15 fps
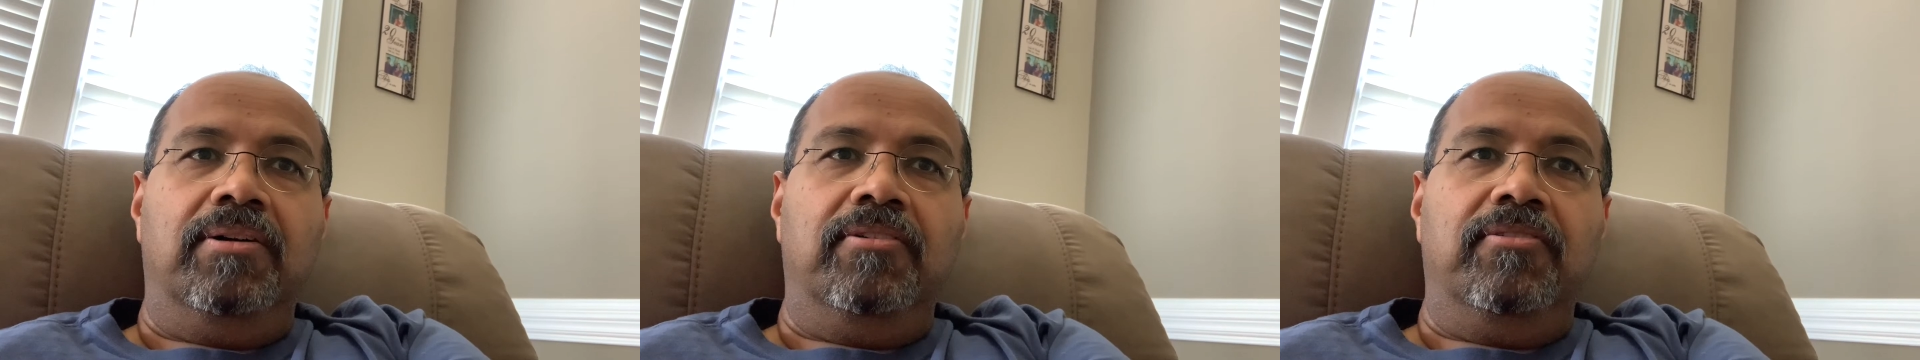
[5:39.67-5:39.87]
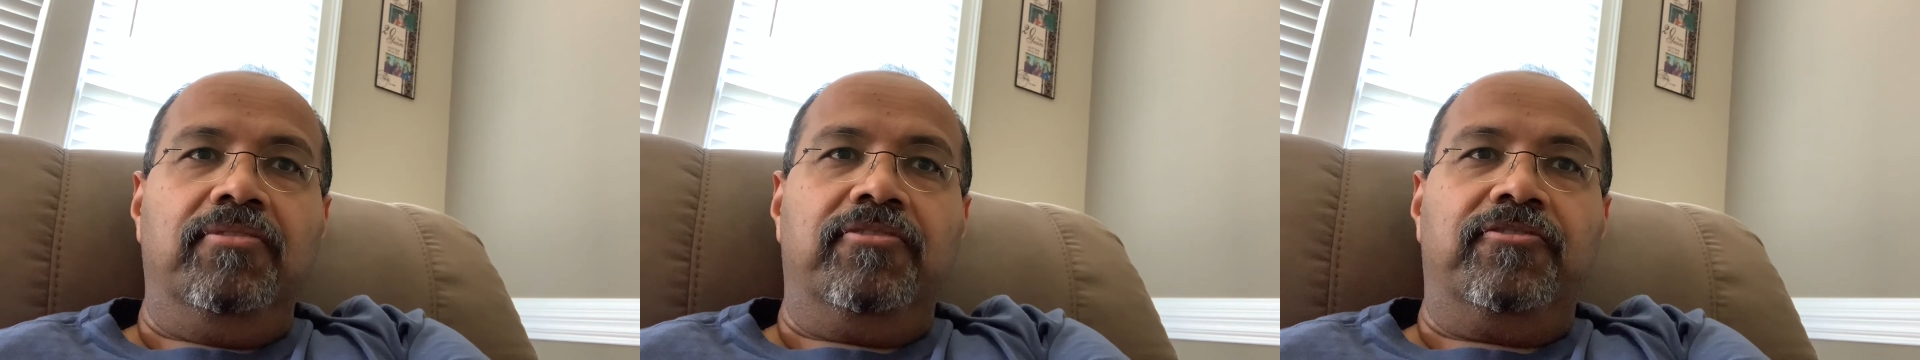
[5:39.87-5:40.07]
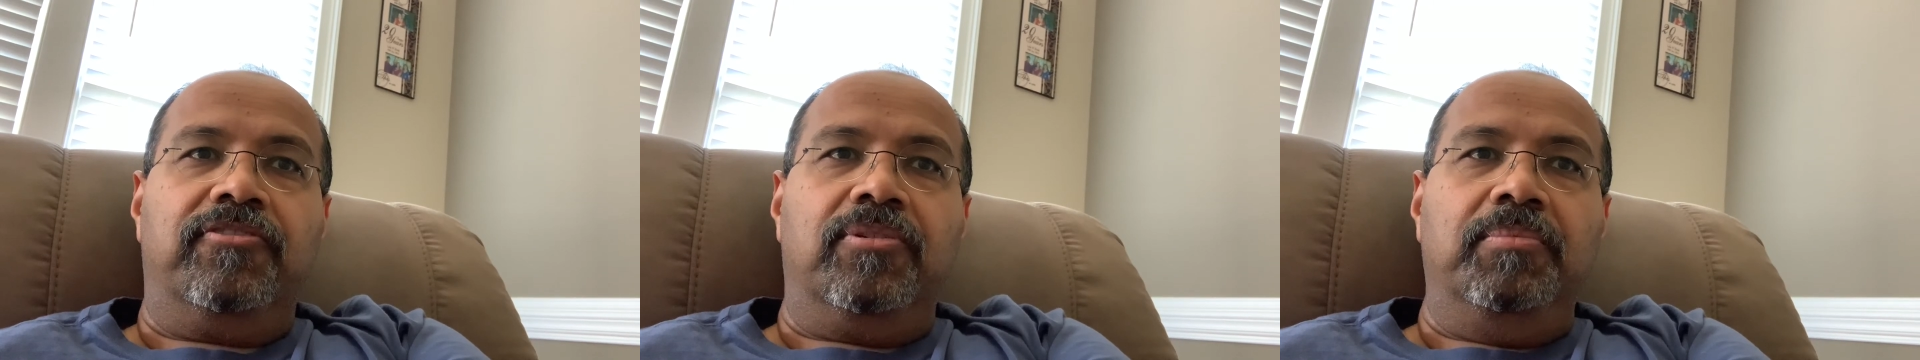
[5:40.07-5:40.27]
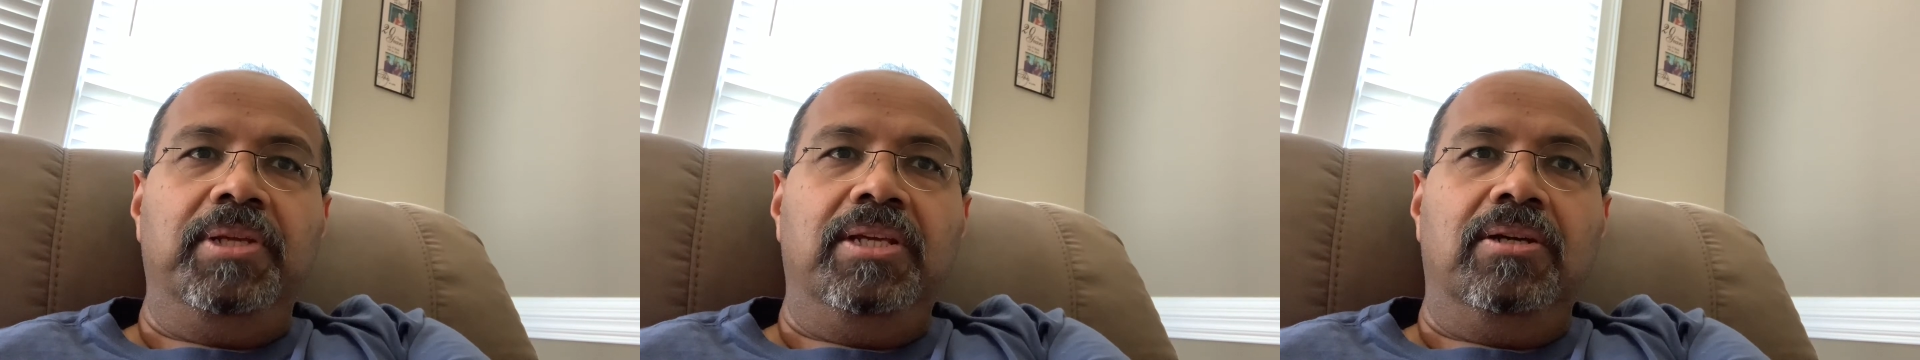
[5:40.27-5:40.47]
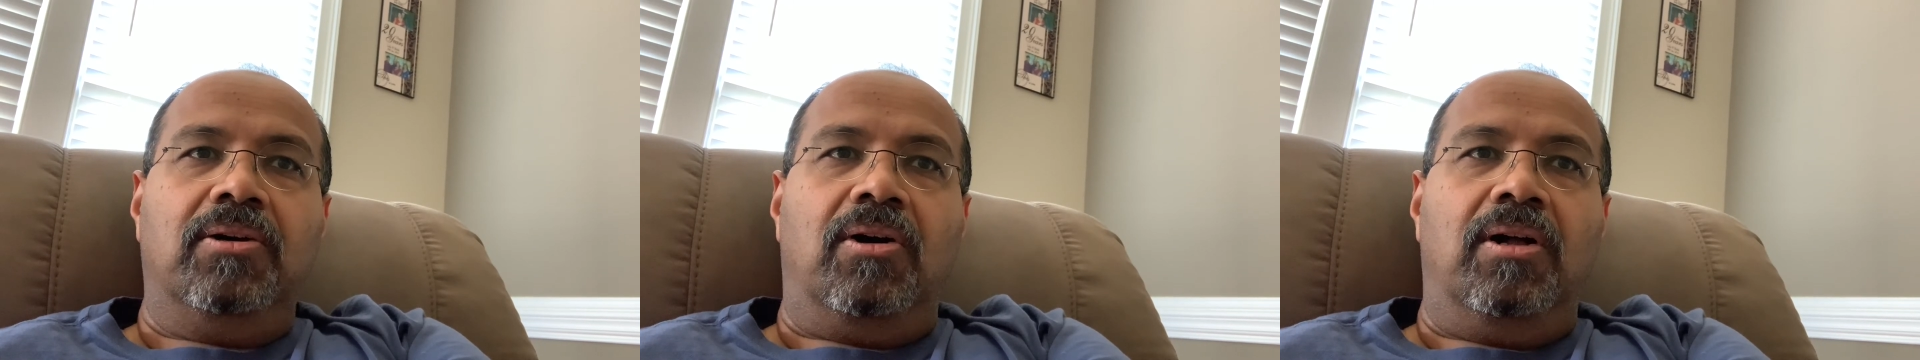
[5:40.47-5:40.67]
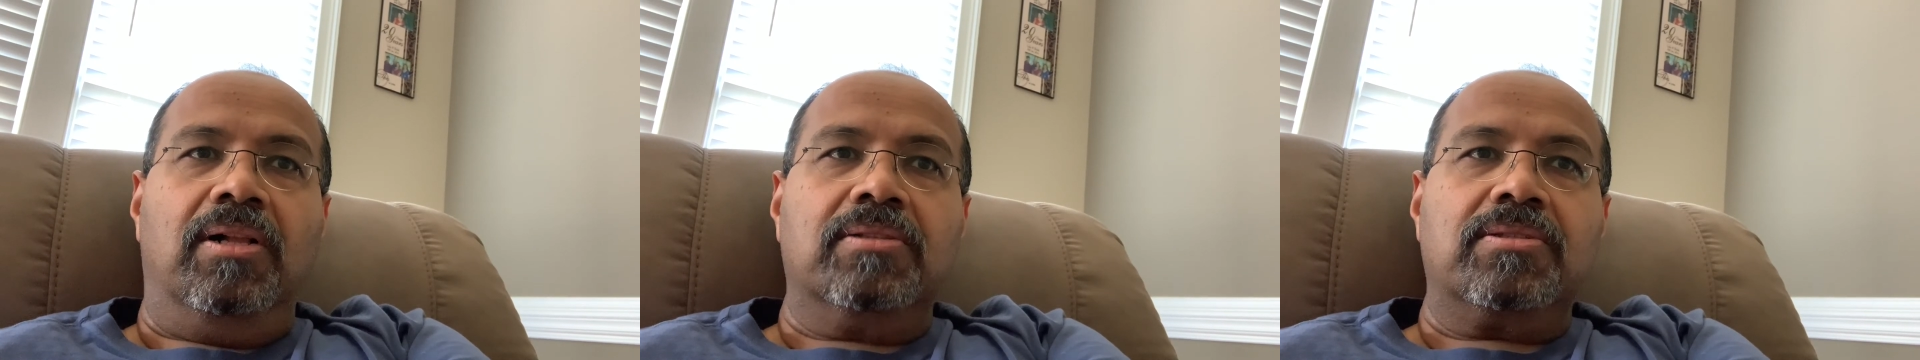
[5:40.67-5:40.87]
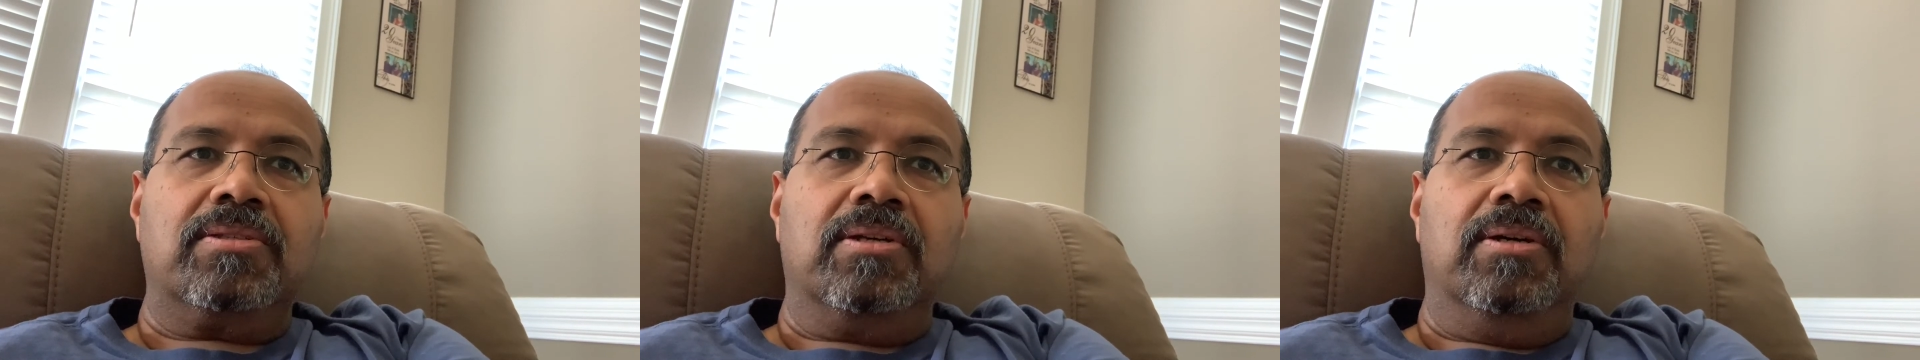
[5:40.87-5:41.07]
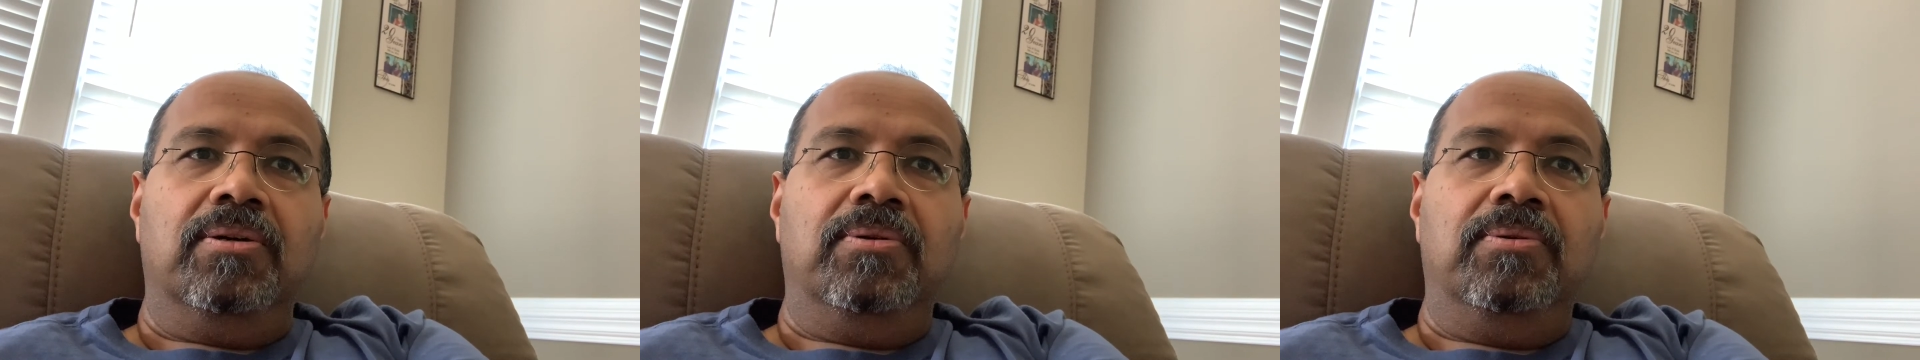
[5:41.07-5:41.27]
for me,
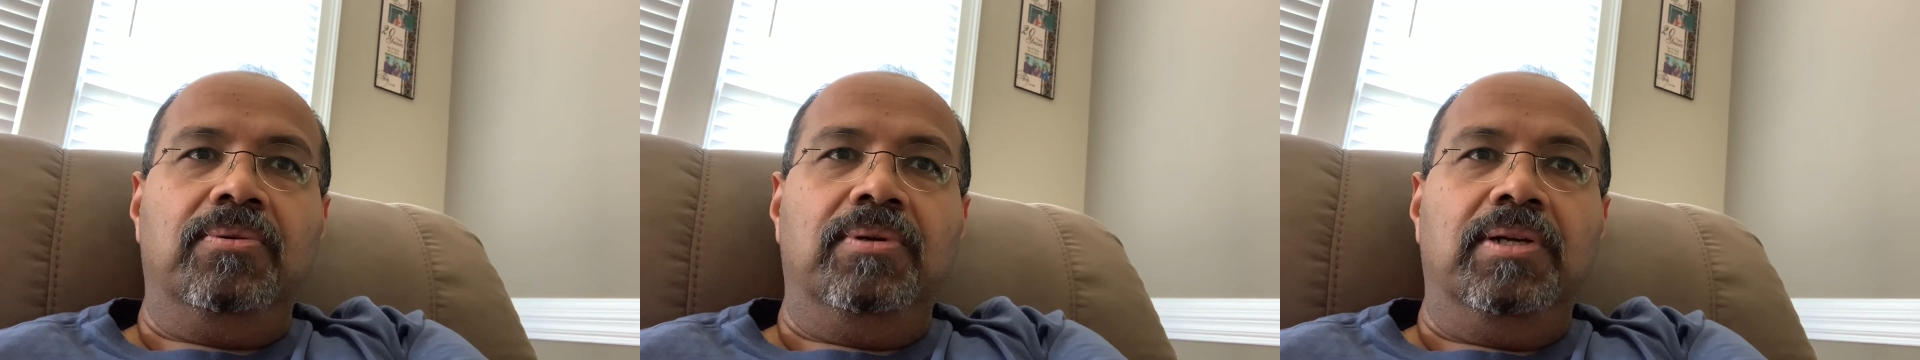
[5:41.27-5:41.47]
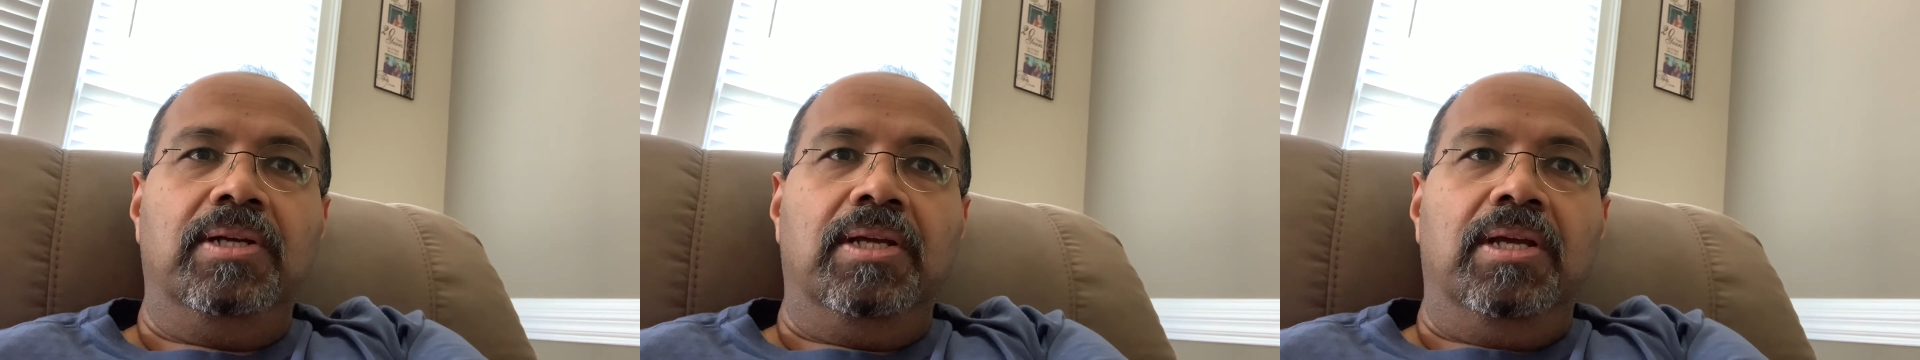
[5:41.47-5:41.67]
also,